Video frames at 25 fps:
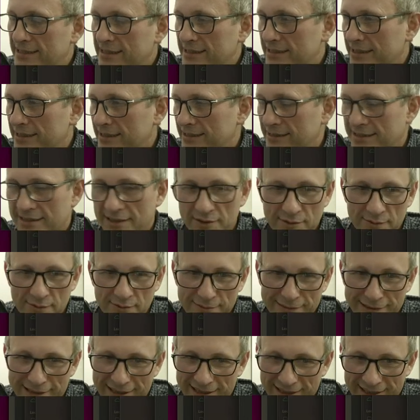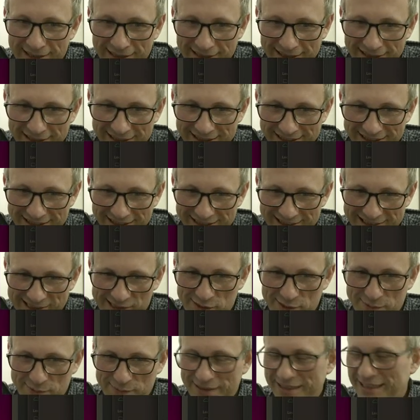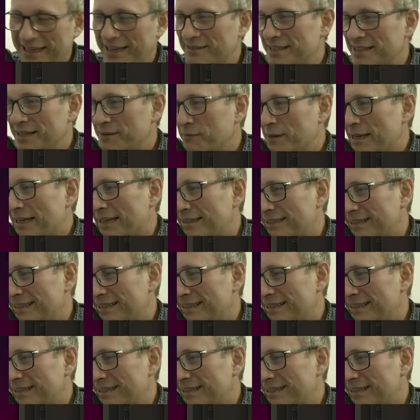so, so uh, Cosmic Dave said we can